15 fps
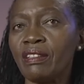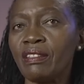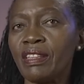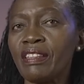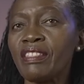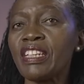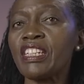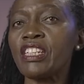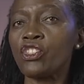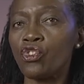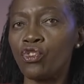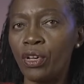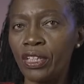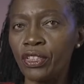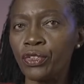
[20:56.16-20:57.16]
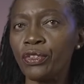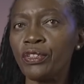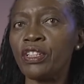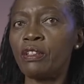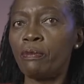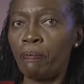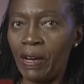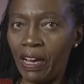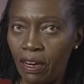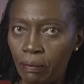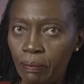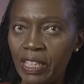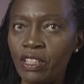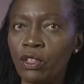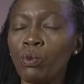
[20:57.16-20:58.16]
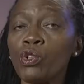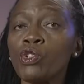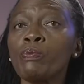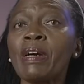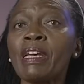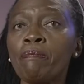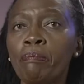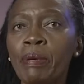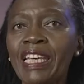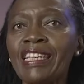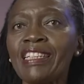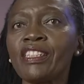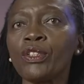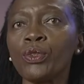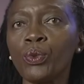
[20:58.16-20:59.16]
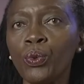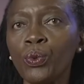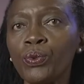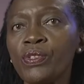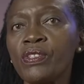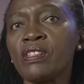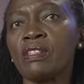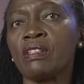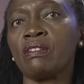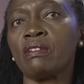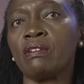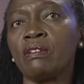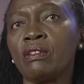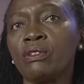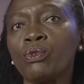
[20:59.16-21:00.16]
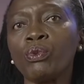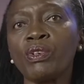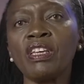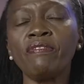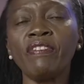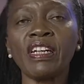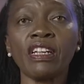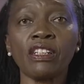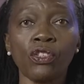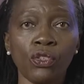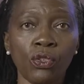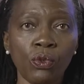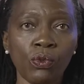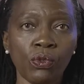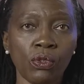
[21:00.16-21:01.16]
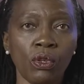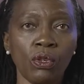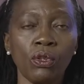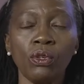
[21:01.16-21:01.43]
that the destruction in Parliament was by paid goons to give an excuse